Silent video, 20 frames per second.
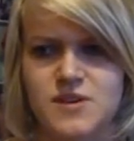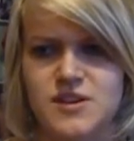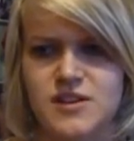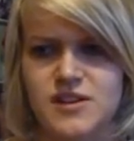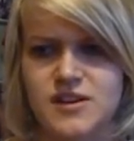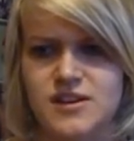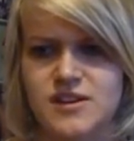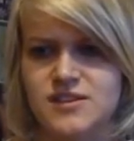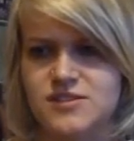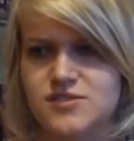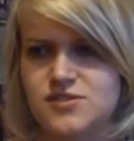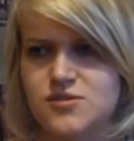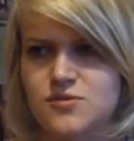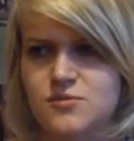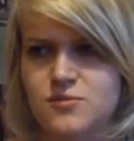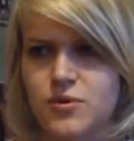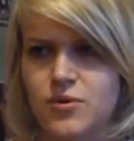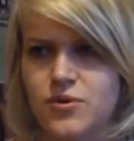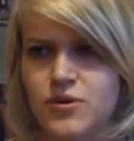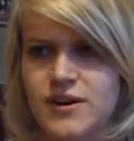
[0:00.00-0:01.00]
Like, it's so
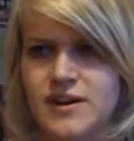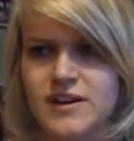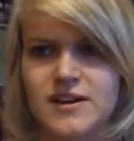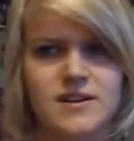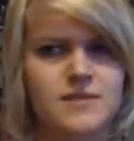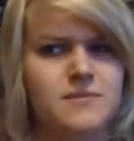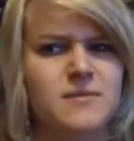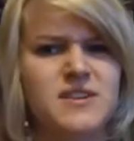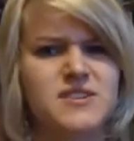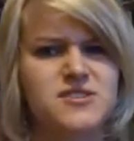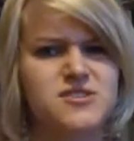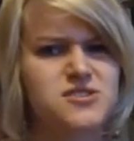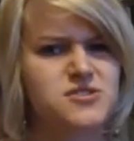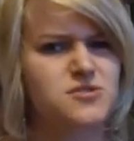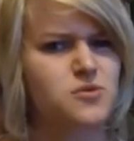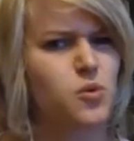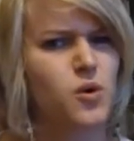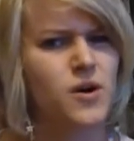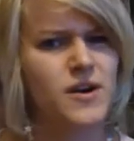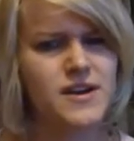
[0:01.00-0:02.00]
boring and it makes you
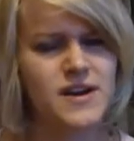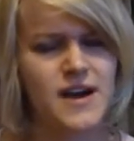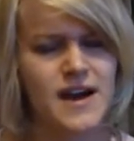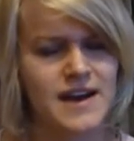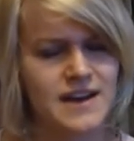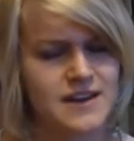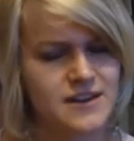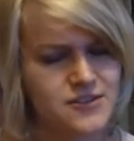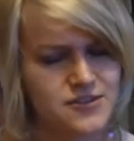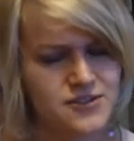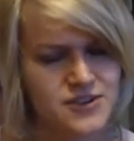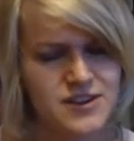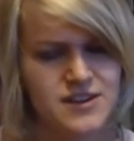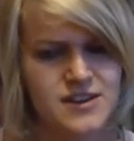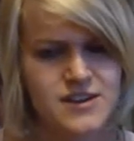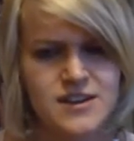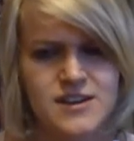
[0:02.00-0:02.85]
quite angry,